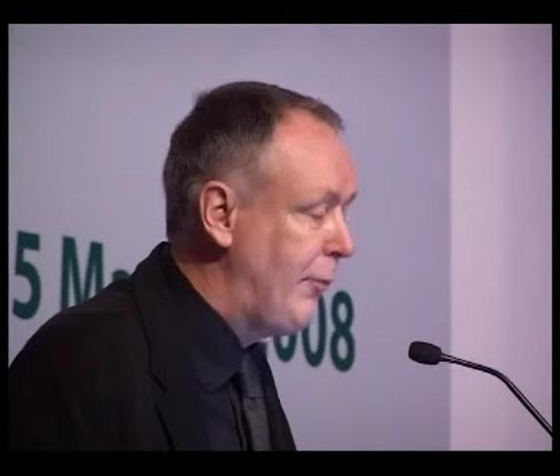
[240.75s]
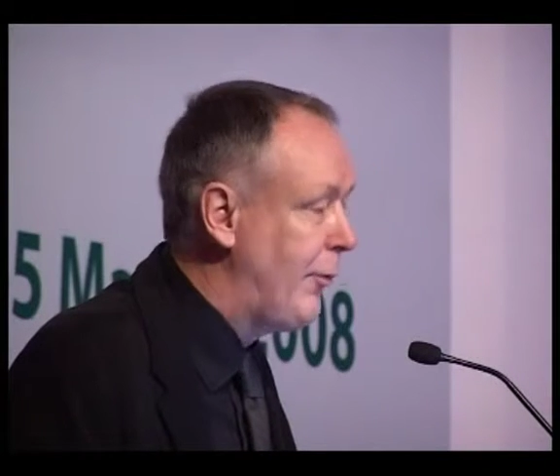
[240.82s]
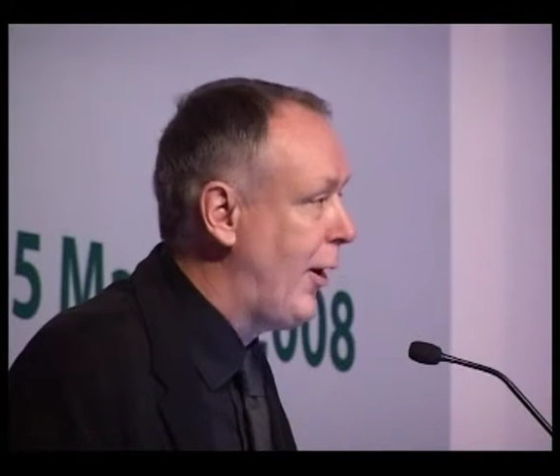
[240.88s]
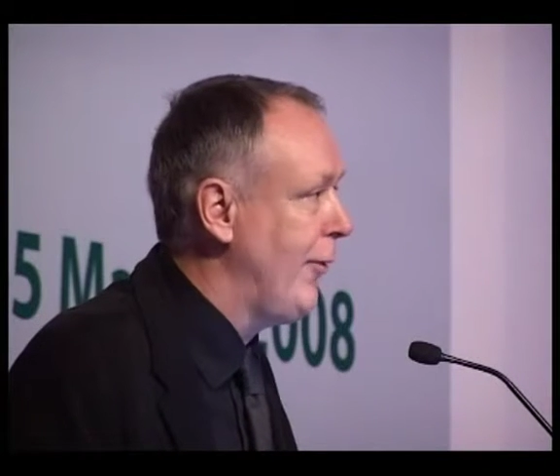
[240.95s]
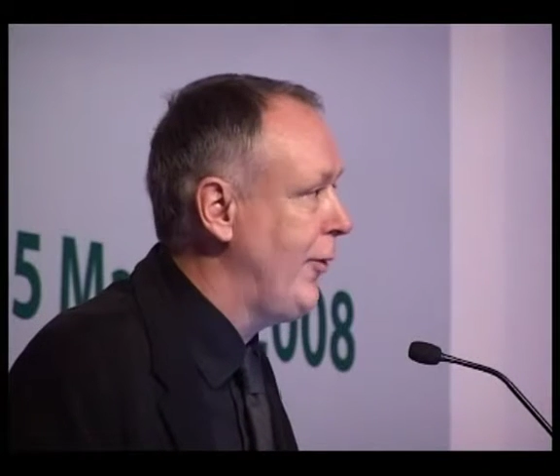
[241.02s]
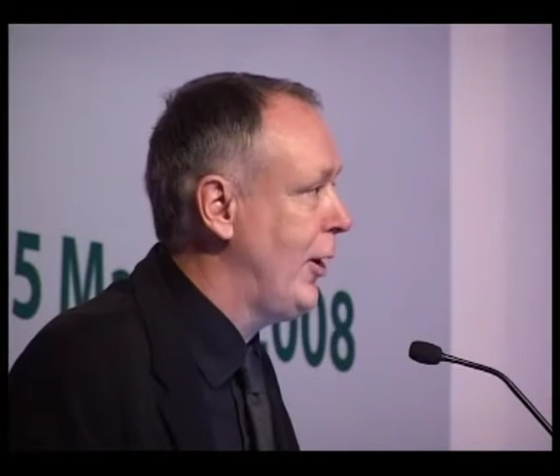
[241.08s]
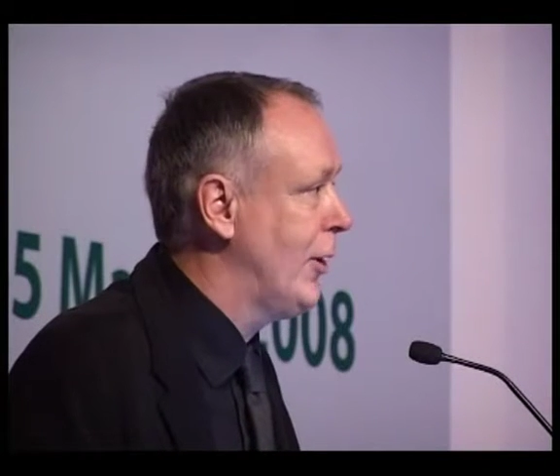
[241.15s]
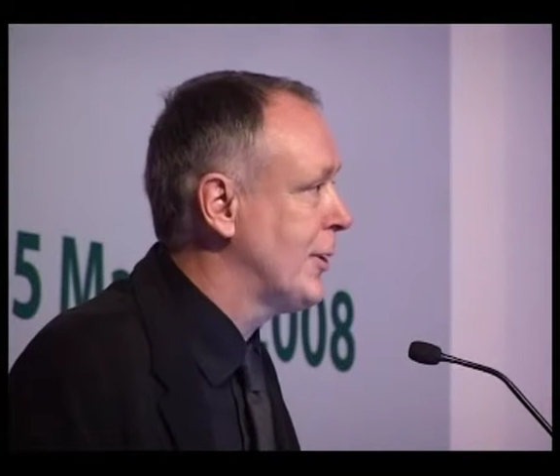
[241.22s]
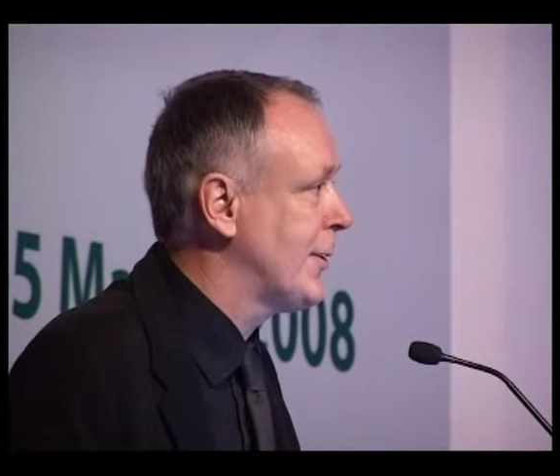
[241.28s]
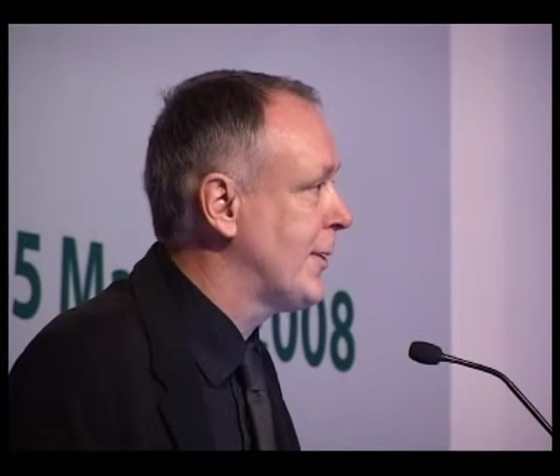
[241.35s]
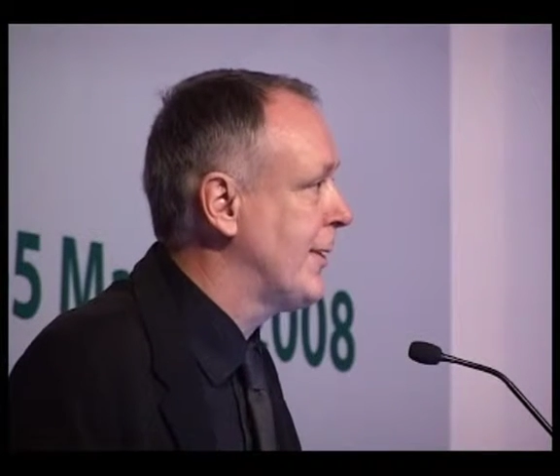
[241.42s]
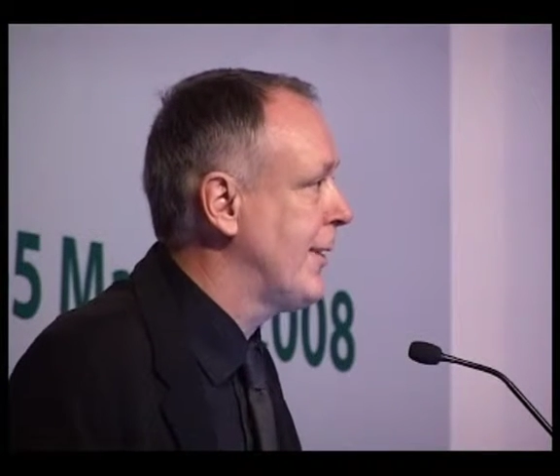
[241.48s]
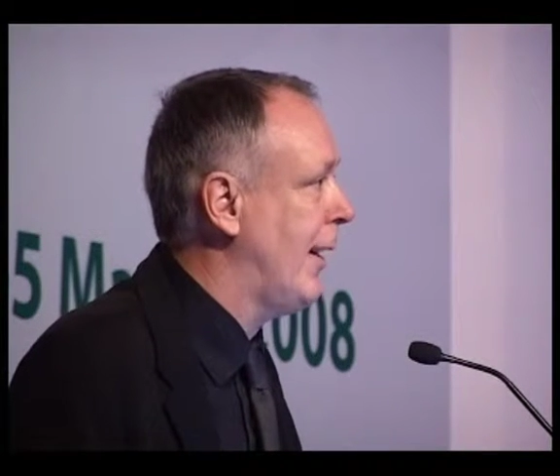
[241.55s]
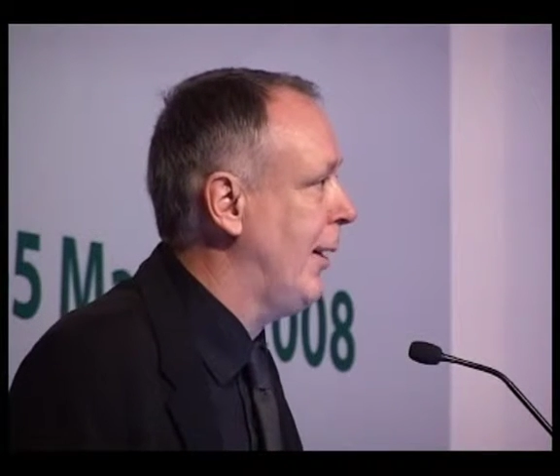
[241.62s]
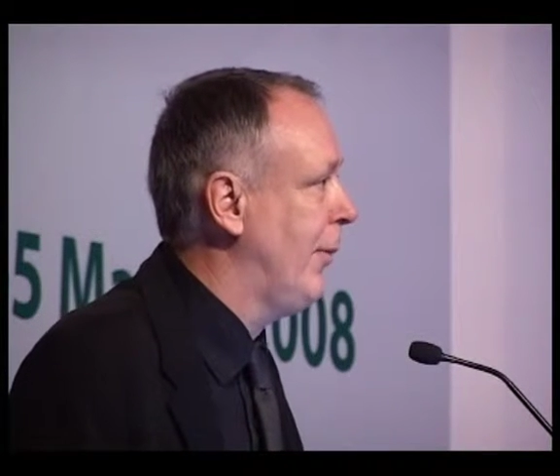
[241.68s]
In five
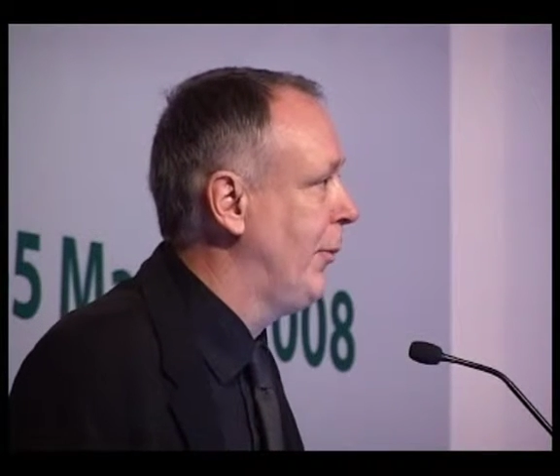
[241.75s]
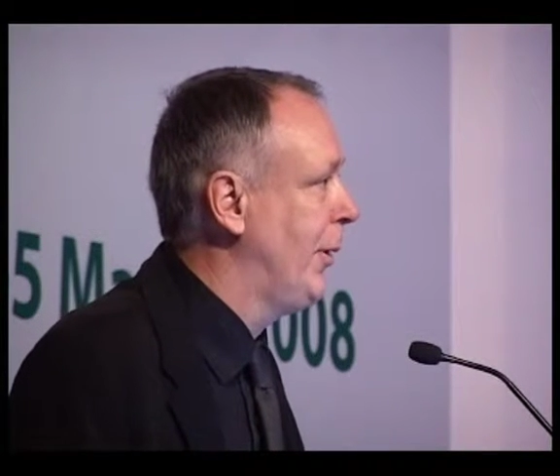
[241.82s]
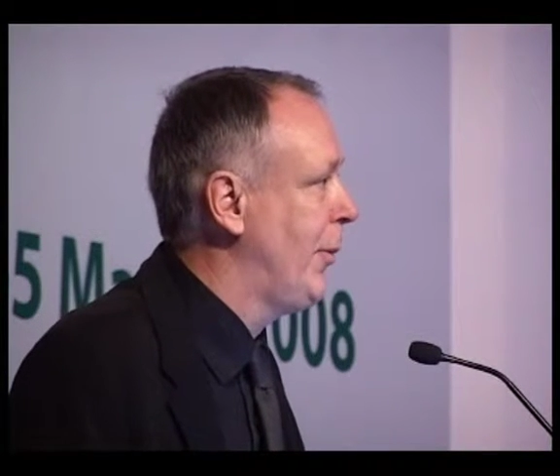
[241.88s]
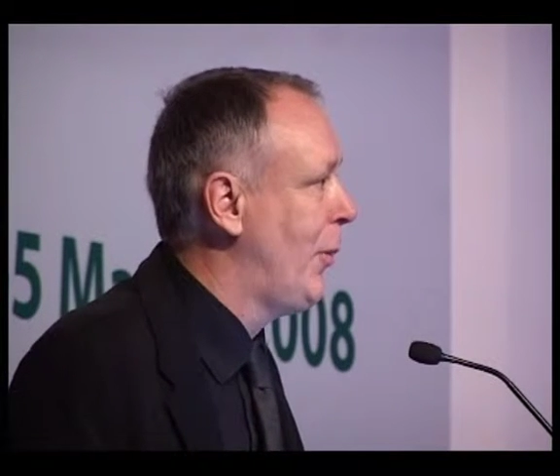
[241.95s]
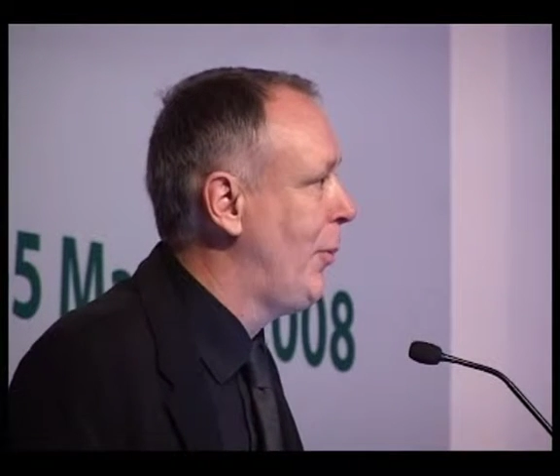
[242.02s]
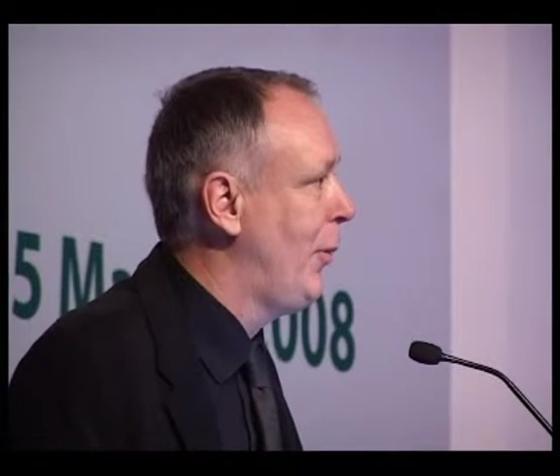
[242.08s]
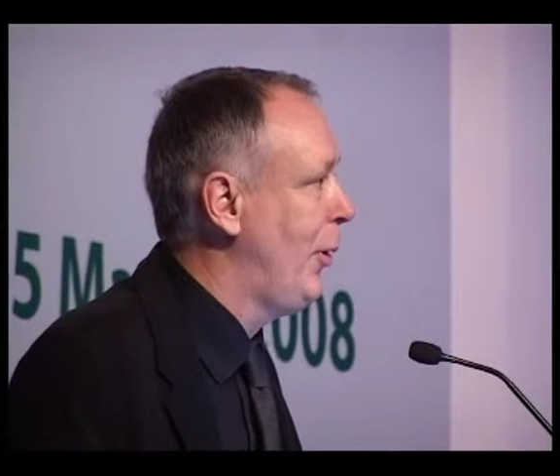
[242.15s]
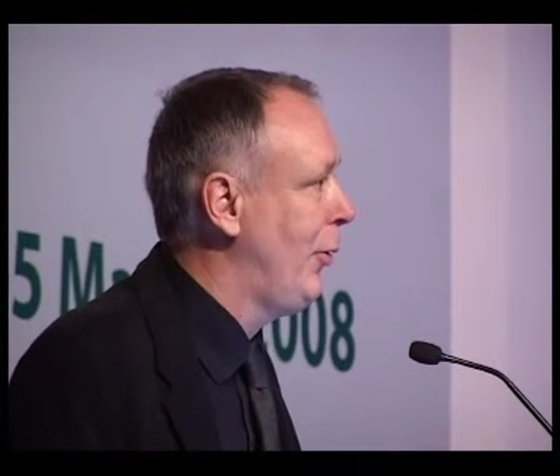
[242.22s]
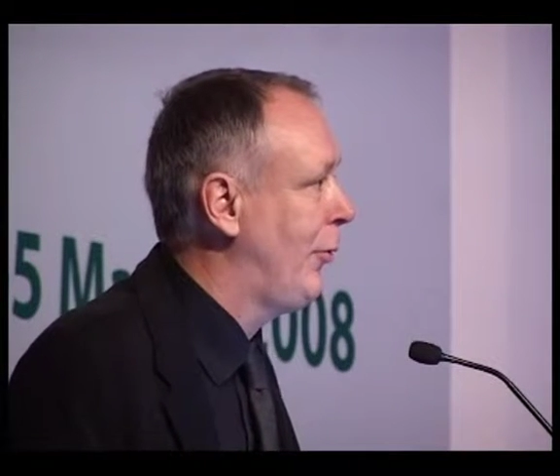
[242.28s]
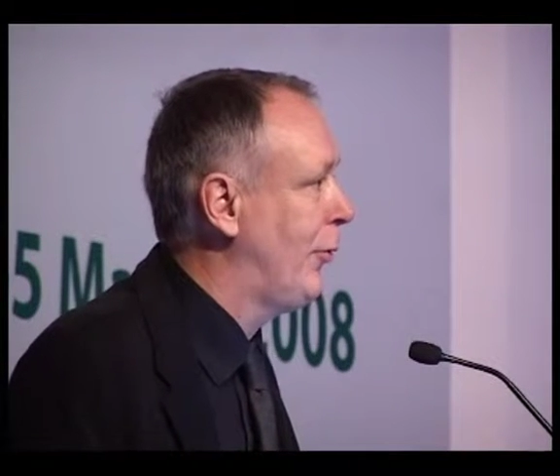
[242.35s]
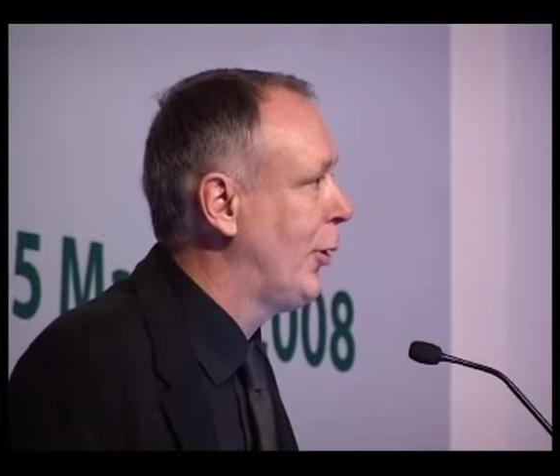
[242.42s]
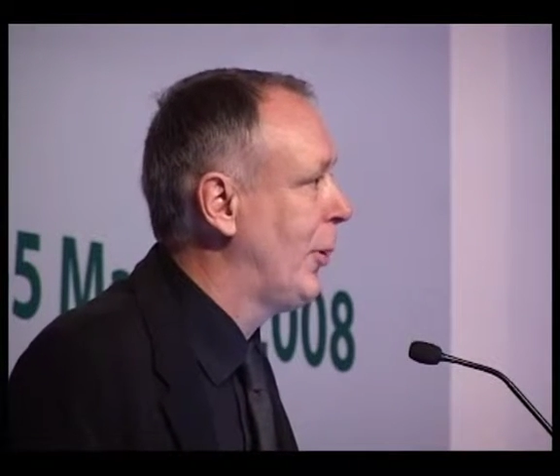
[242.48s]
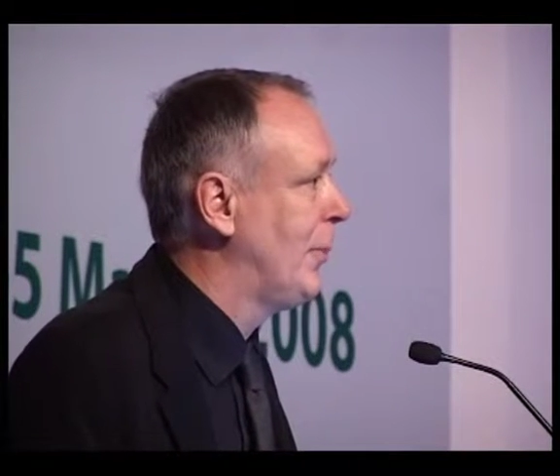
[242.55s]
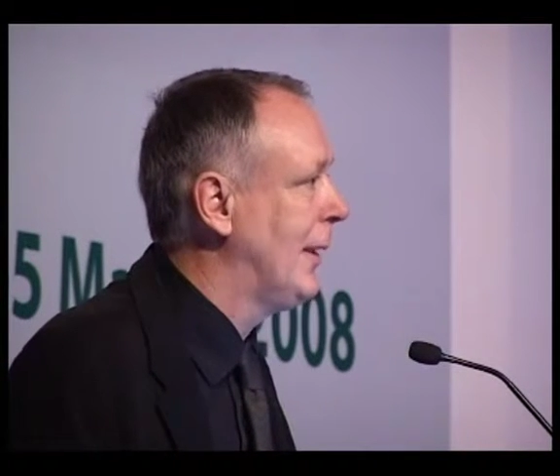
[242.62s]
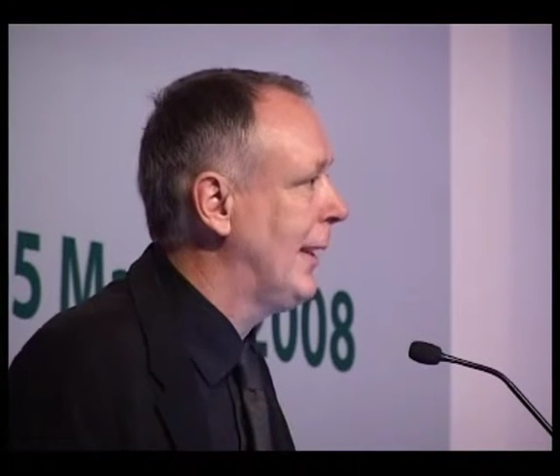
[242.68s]
years' time, we will move
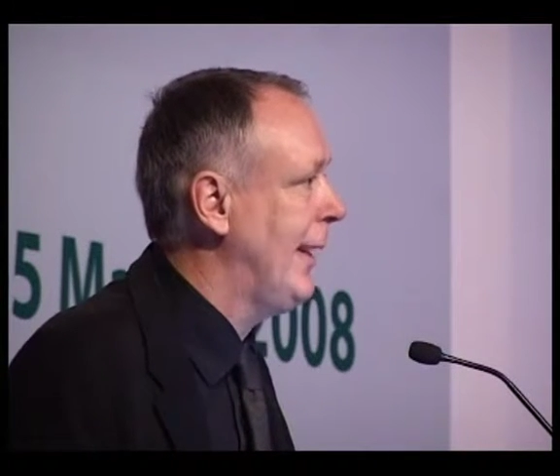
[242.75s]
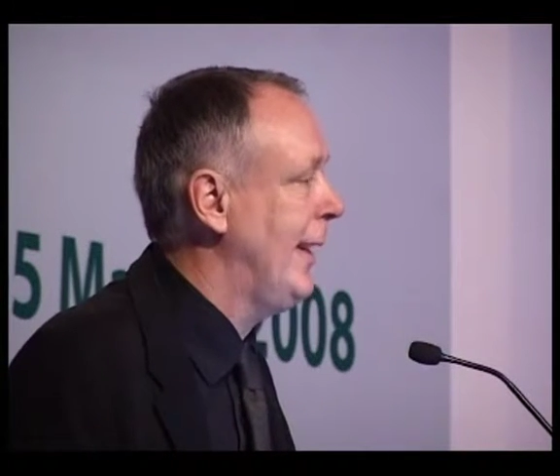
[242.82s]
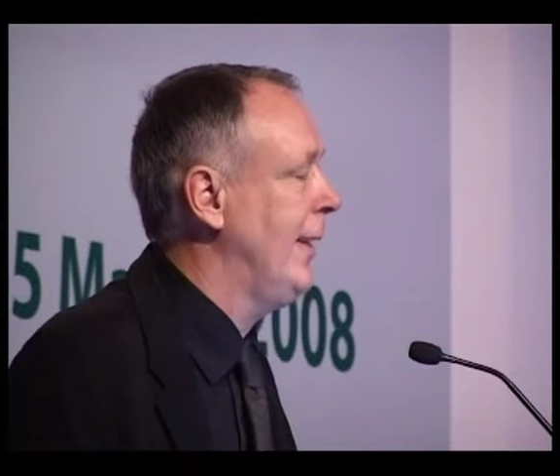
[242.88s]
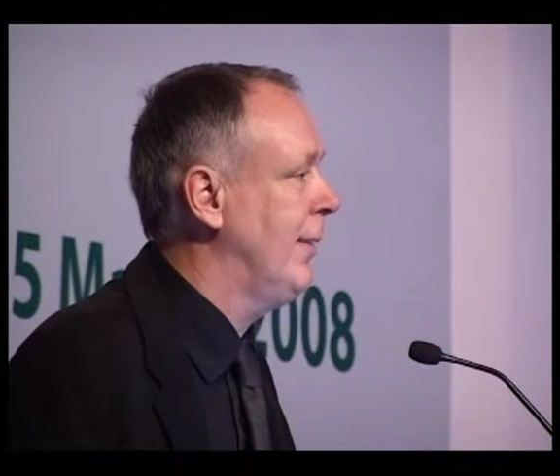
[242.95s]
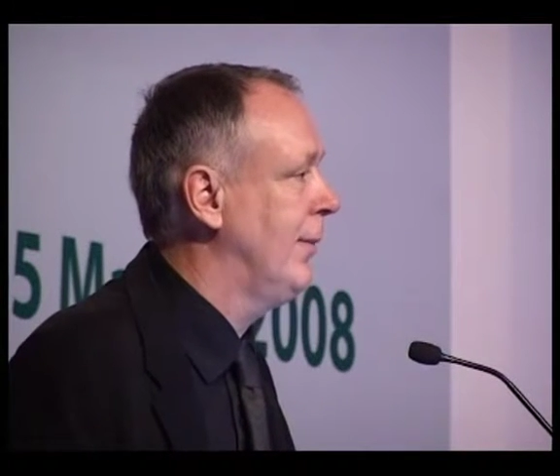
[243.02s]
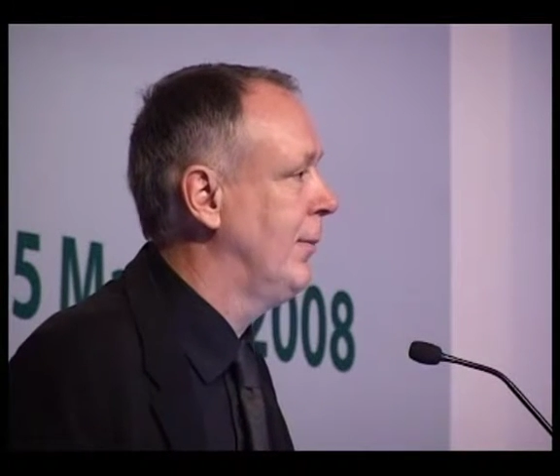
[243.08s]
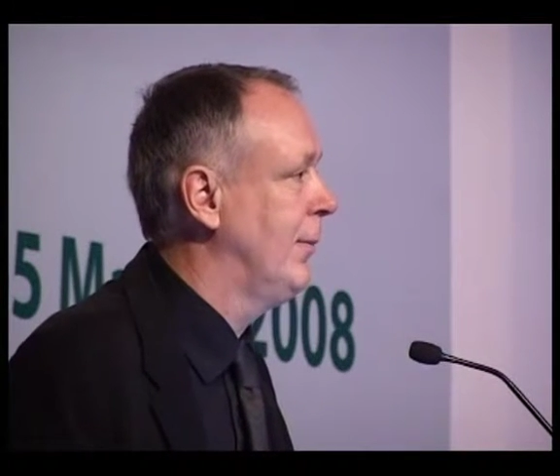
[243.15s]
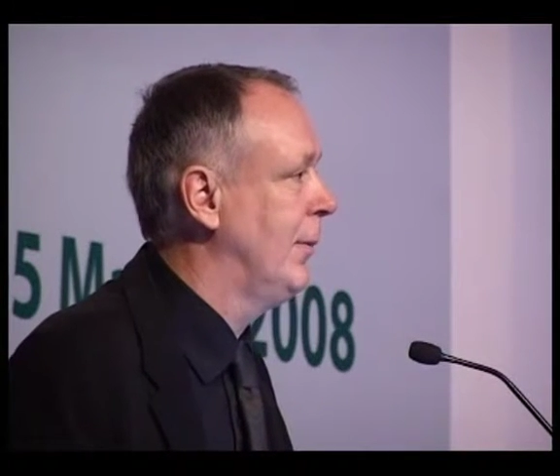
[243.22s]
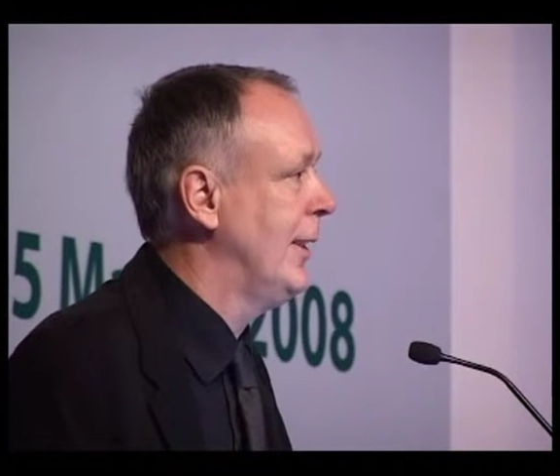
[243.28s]
from LEED,